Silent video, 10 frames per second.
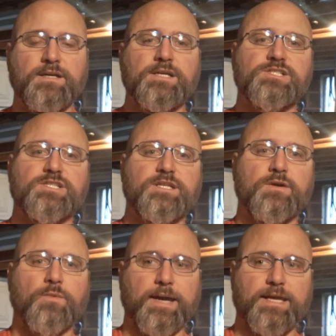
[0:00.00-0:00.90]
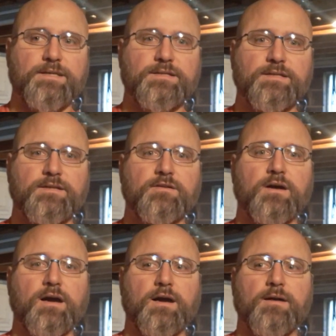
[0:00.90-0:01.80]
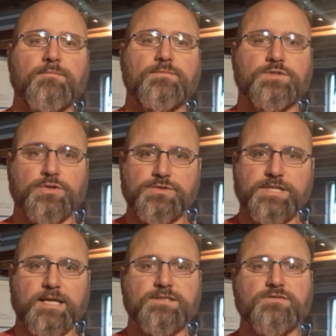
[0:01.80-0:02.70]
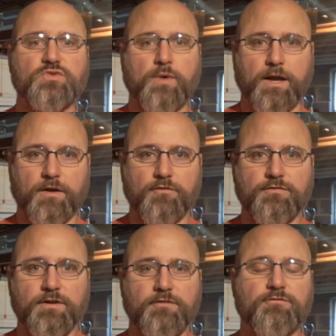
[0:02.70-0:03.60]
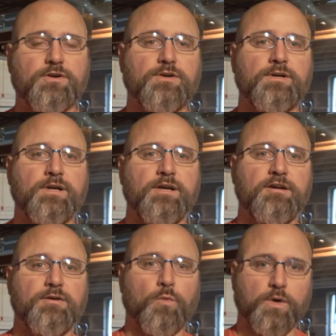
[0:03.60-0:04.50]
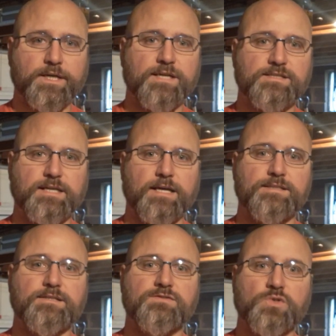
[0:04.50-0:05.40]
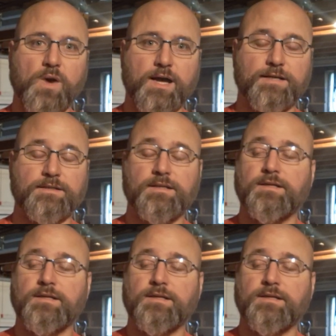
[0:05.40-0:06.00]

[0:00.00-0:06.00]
she did a weight, 2 sets of 12 for her working sets of squat.